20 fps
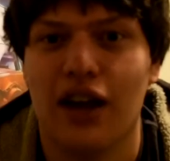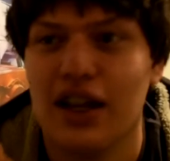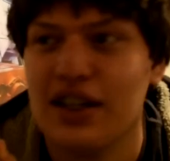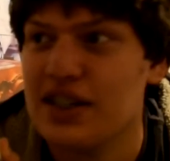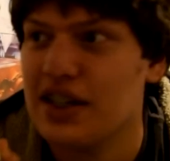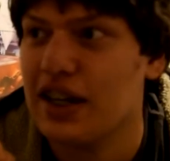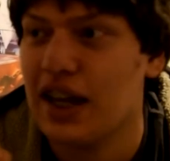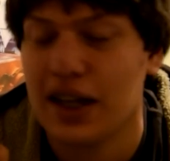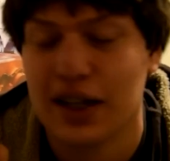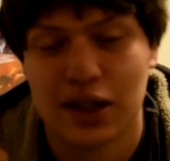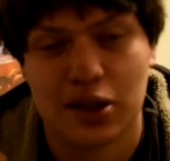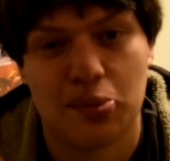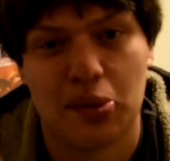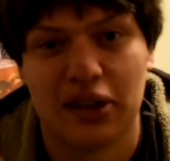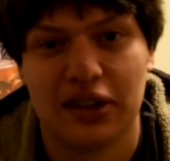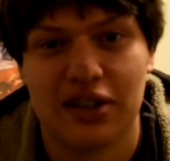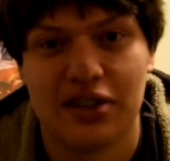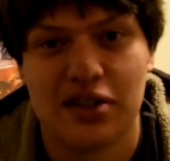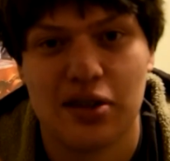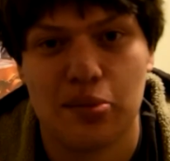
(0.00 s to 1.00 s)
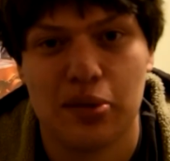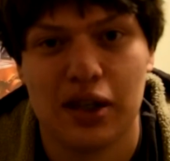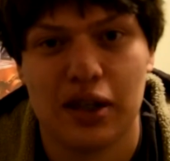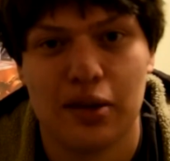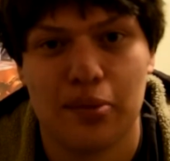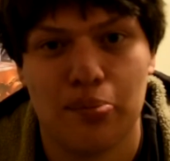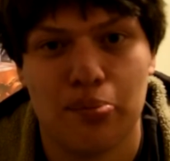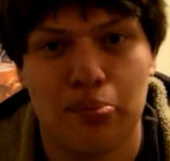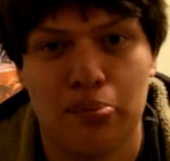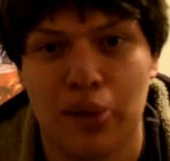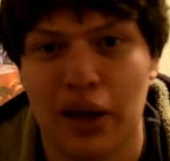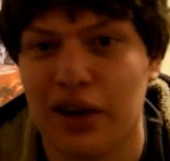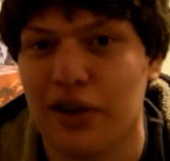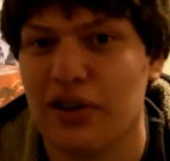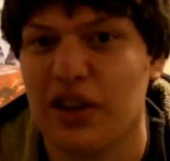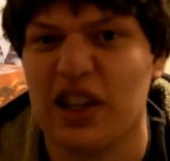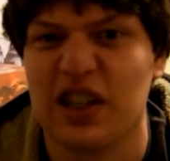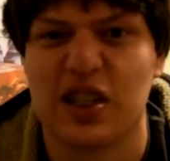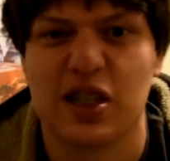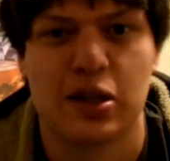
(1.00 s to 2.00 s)
I did not expect this to be better
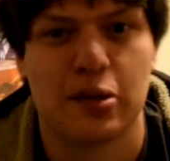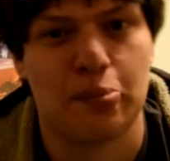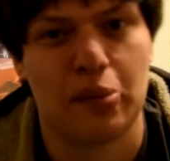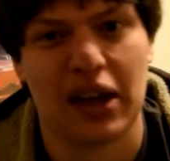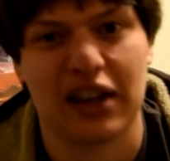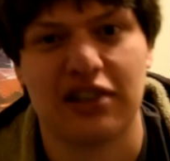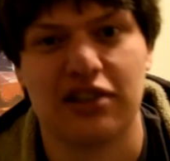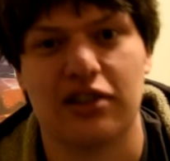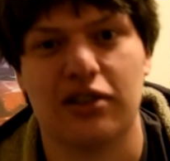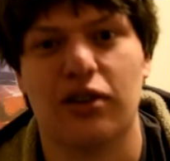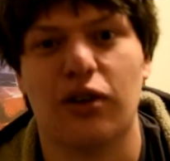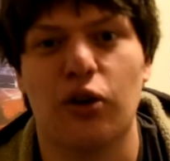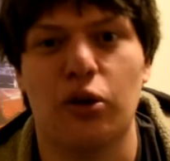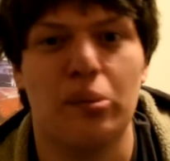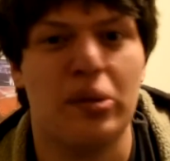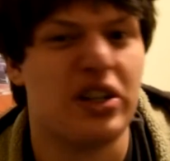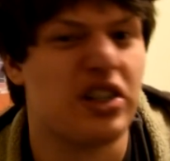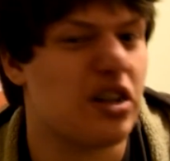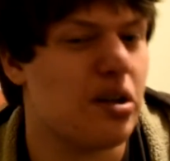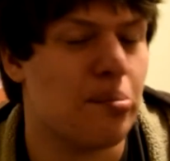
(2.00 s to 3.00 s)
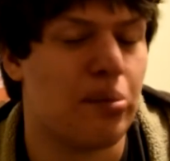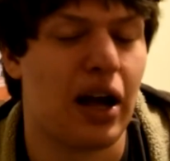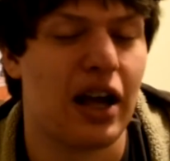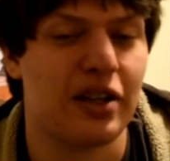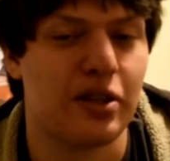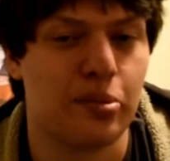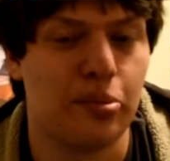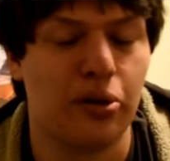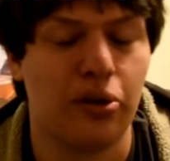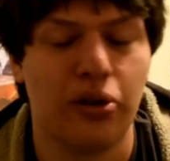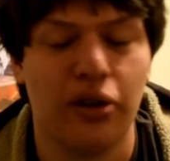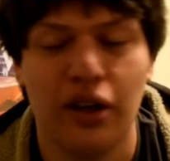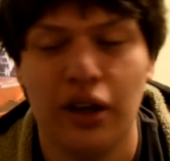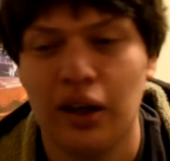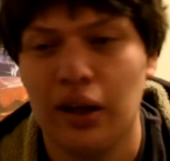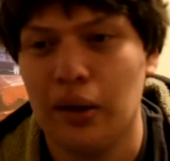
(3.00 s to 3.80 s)
than Spectre or Mission Impossible,